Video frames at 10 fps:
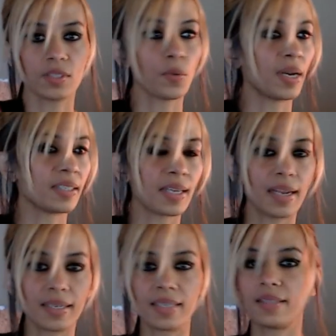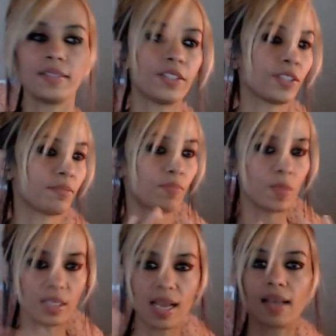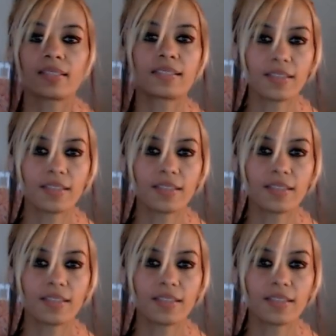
No one has any idea. They just the text,